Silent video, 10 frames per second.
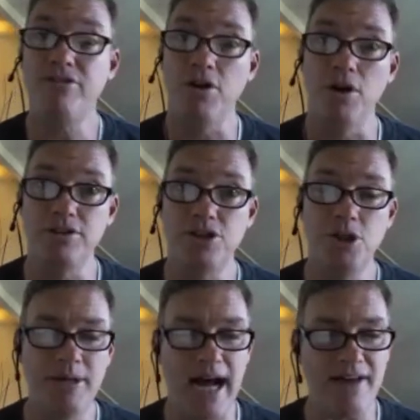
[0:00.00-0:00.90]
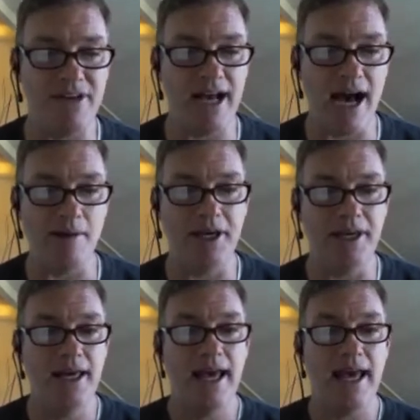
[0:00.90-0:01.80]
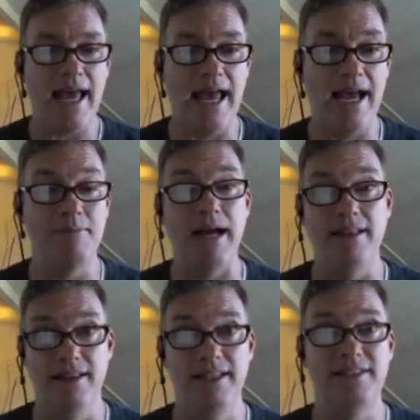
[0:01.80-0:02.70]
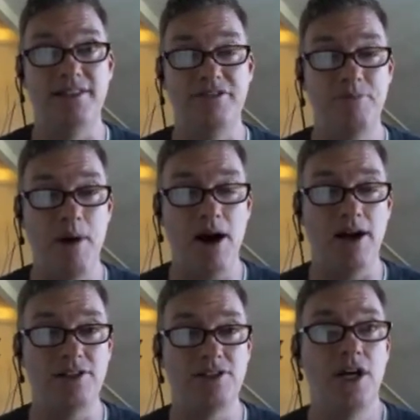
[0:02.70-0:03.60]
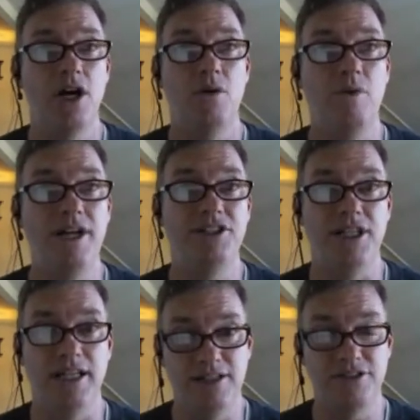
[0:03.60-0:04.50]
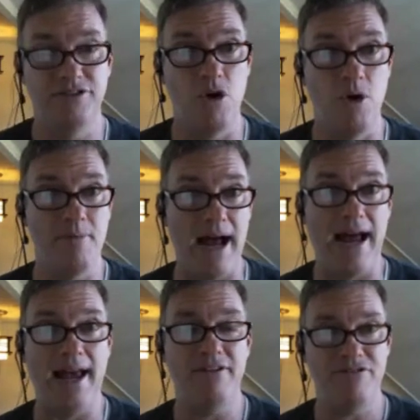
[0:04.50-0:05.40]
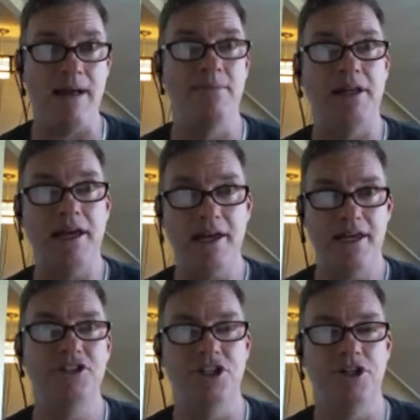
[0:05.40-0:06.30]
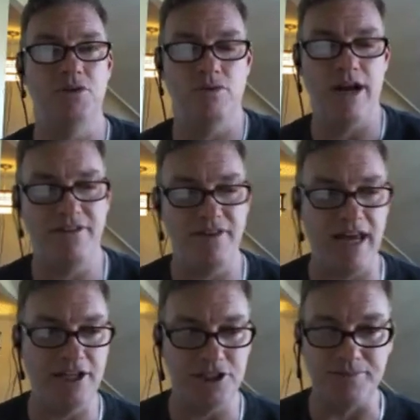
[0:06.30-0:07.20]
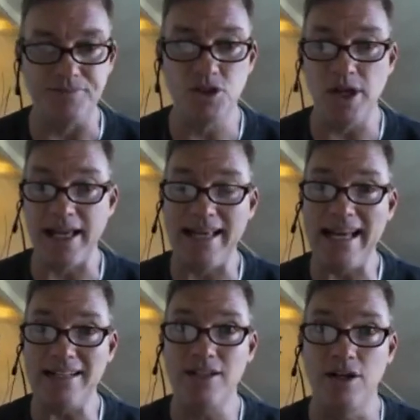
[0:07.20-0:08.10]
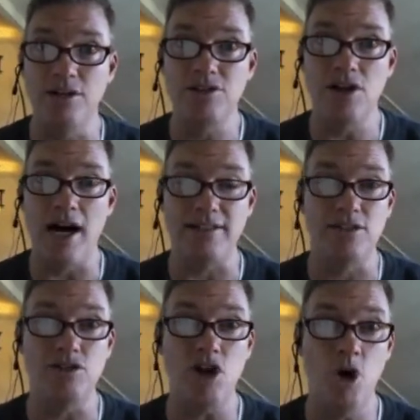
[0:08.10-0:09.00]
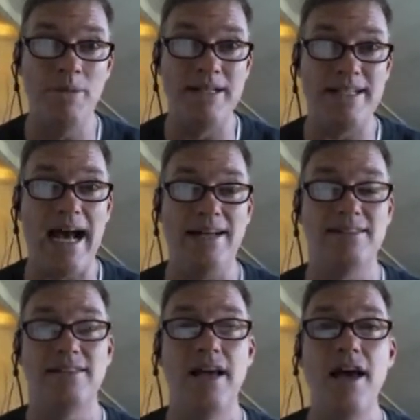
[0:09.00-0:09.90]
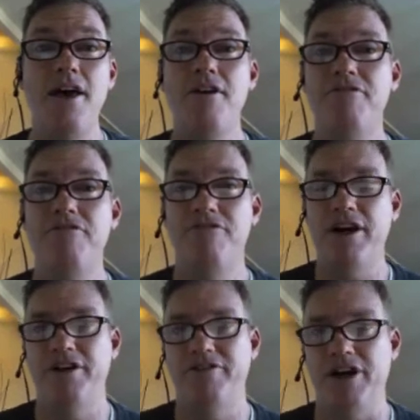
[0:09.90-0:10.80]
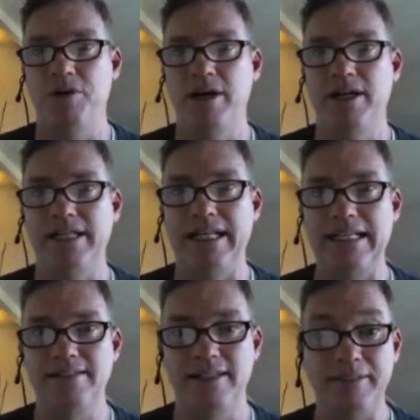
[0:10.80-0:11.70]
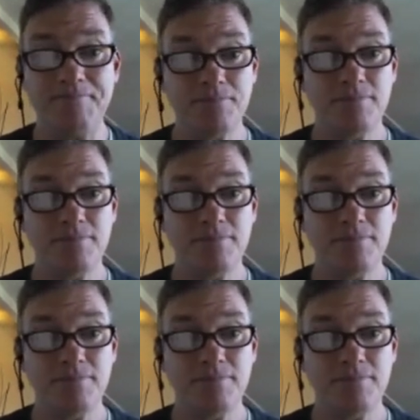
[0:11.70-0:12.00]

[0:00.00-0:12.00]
for scuba diving hobby, and my list of parts, which is for my family kitchen renovation. So I can get to those thoughts, those open tasks, very, very quickly and easily.